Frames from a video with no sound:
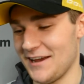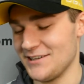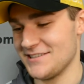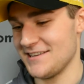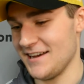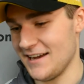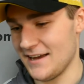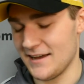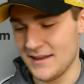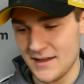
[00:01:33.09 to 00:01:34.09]
I just
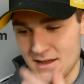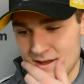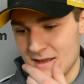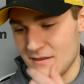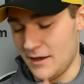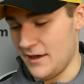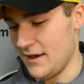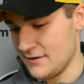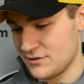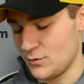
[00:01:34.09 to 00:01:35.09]
uh, they
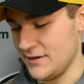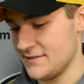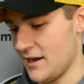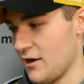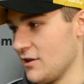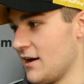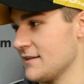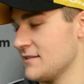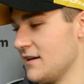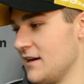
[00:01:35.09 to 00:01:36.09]
uh, squeezed down a
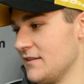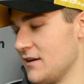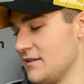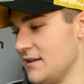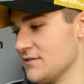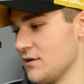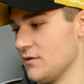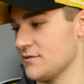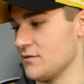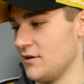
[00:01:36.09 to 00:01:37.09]
lot uh, in their D
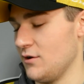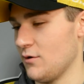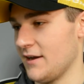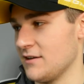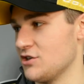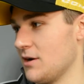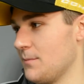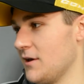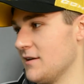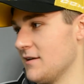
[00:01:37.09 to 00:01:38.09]
zone, so I knew I could
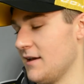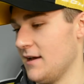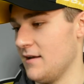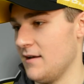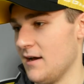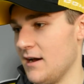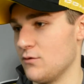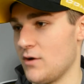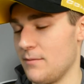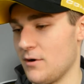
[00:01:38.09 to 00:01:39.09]
jump in. And
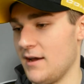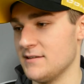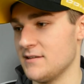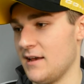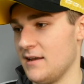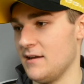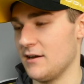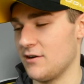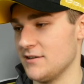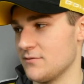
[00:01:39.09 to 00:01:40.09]
Ray Brice and
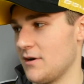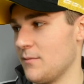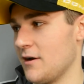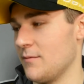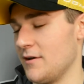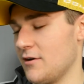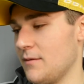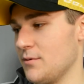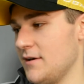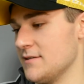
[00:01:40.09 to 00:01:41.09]
Greyson Reitmeier made
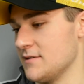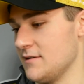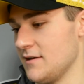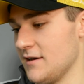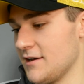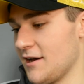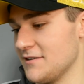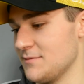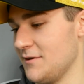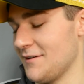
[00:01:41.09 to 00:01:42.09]
great plays and got it
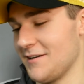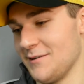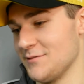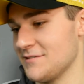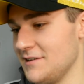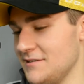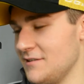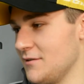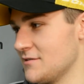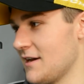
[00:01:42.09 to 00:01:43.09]
to me there, and it was easy
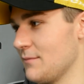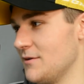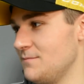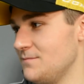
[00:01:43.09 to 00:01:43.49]
little tap in.